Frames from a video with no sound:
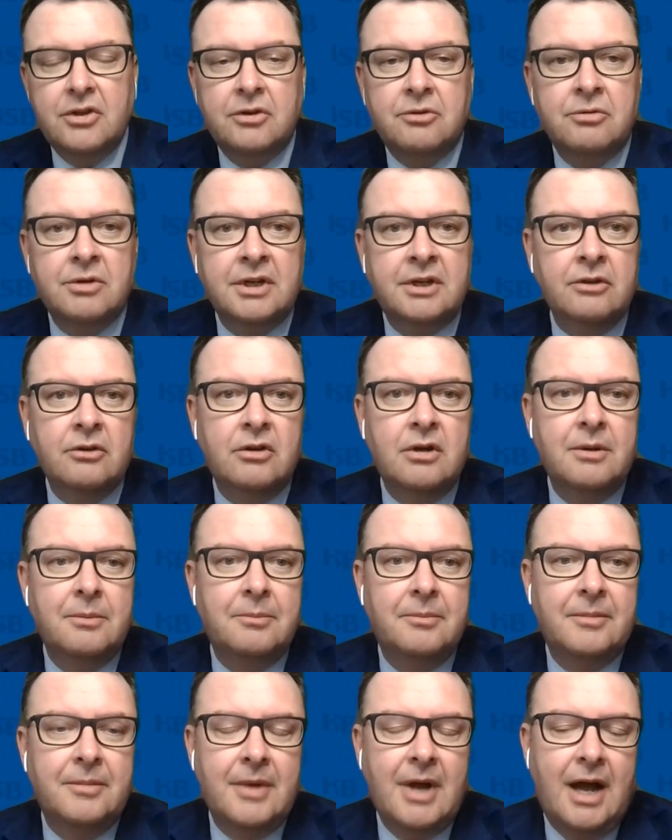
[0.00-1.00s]
the
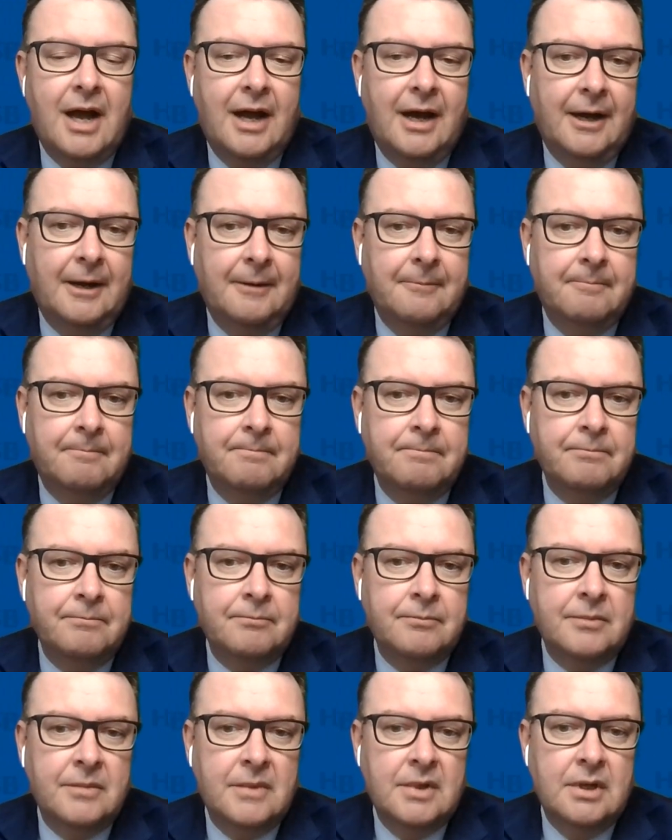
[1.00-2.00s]
curriculum um,
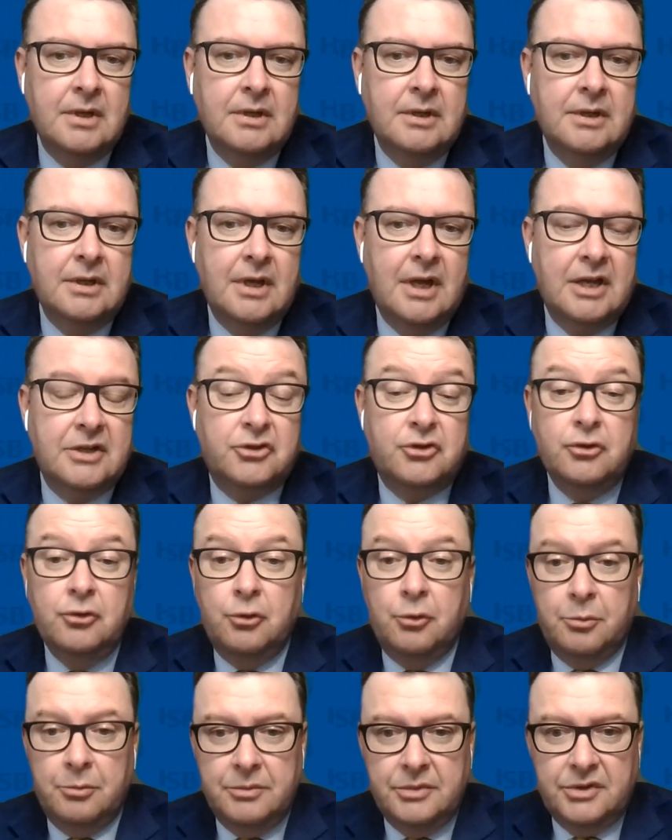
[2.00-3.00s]

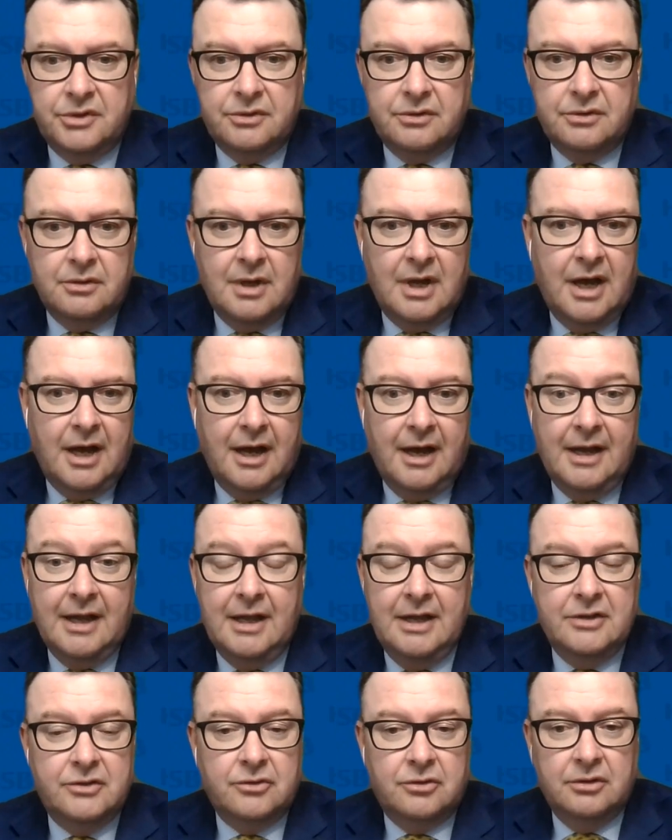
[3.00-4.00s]
assumes uh,
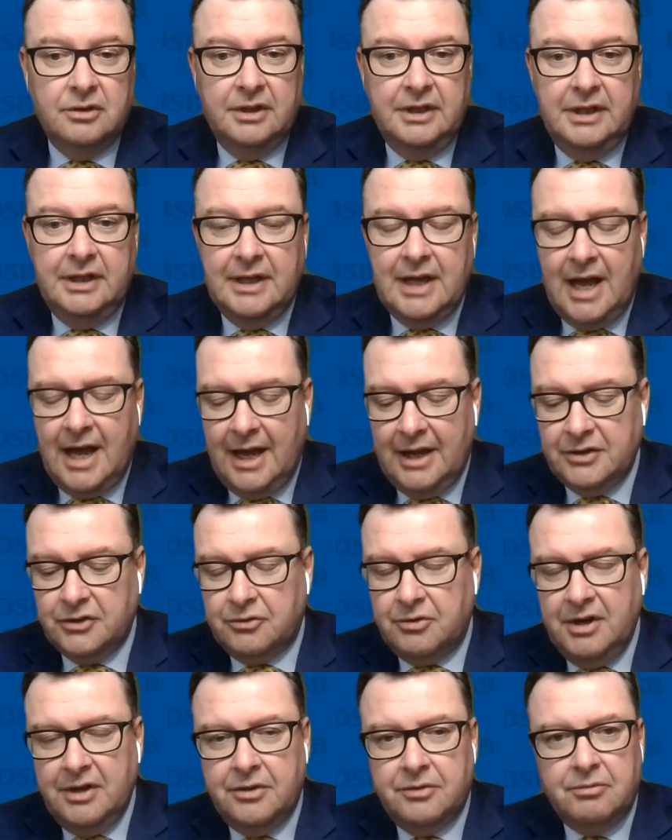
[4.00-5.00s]
as early
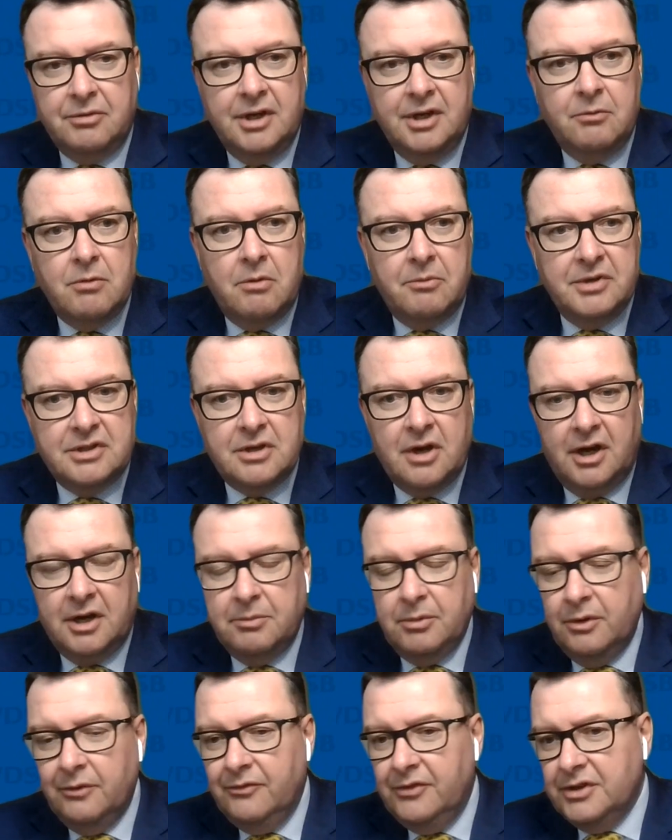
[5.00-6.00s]
as grade three, when we
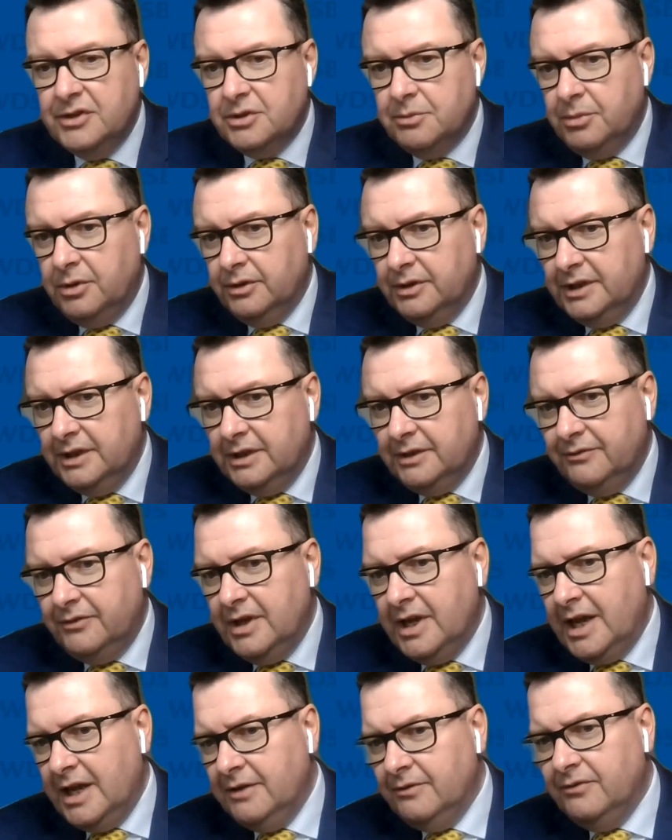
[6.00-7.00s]
talk about visible
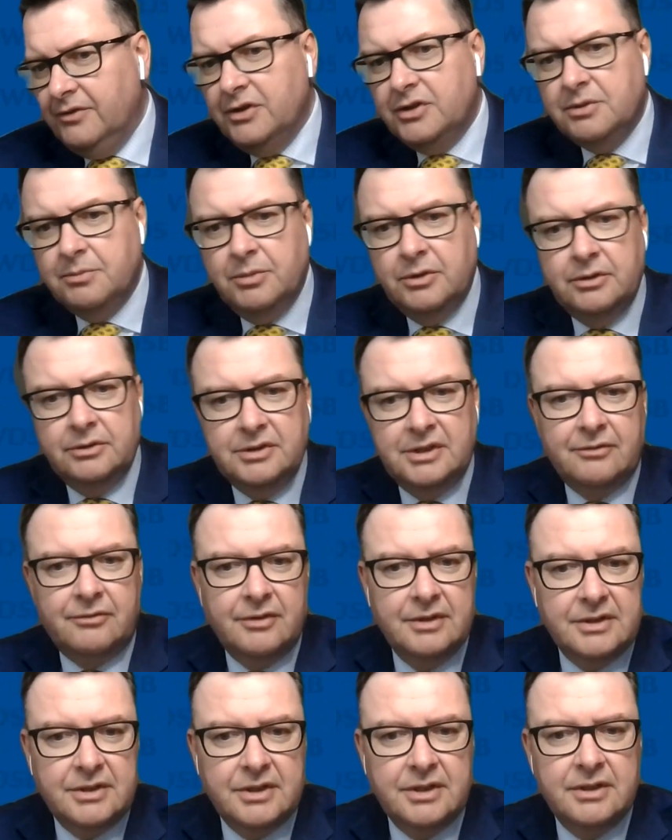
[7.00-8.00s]
and invisible
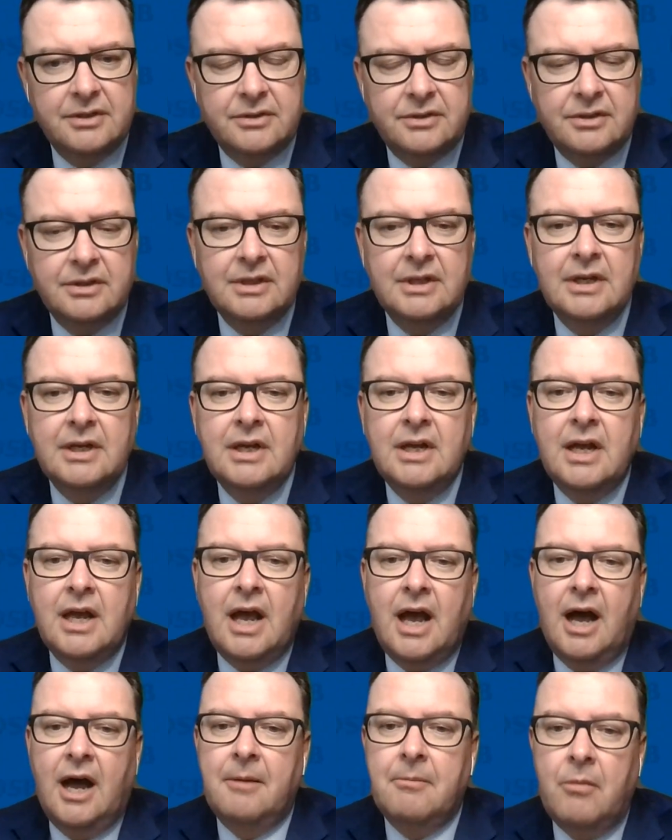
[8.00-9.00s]
differences,
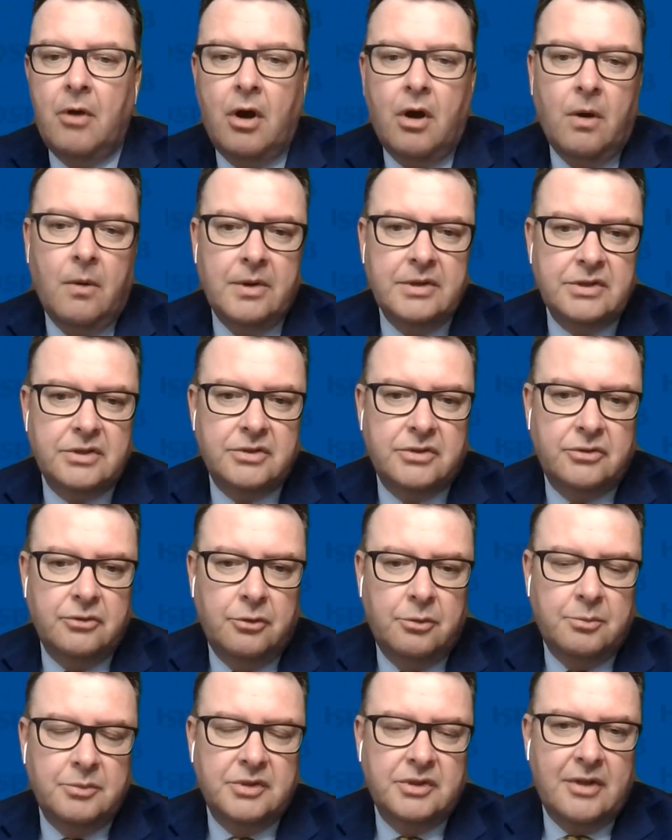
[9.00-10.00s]
um, always
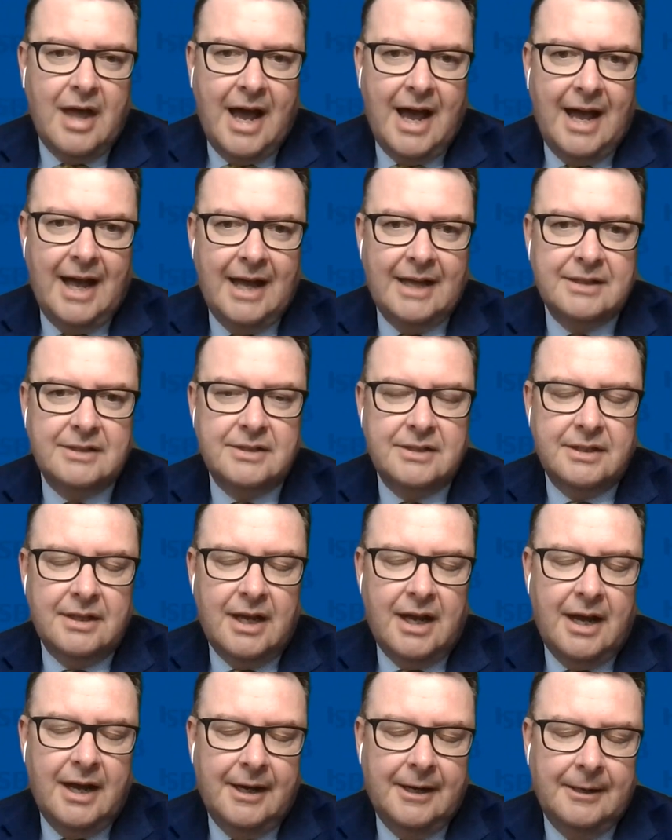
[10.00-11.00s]
assumes that
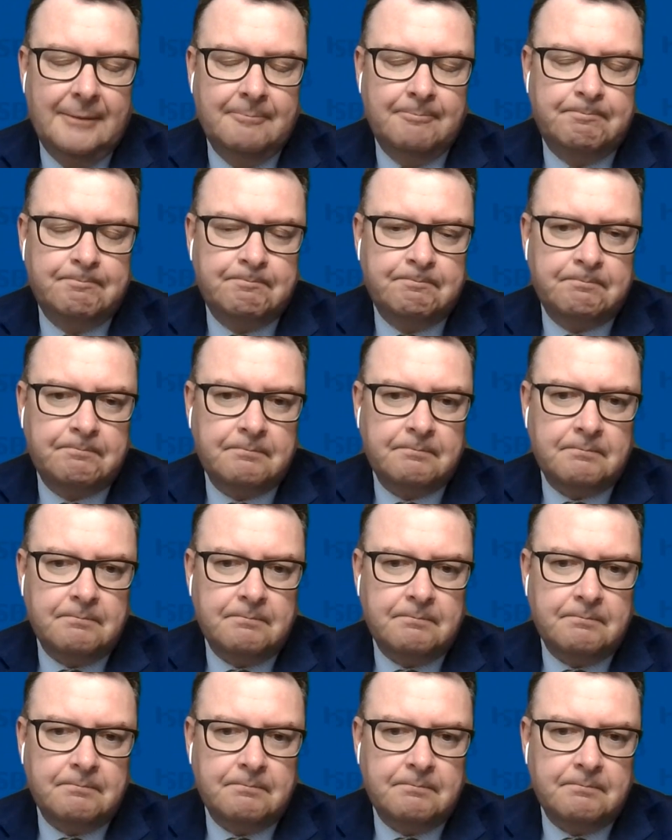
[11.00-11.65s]
um,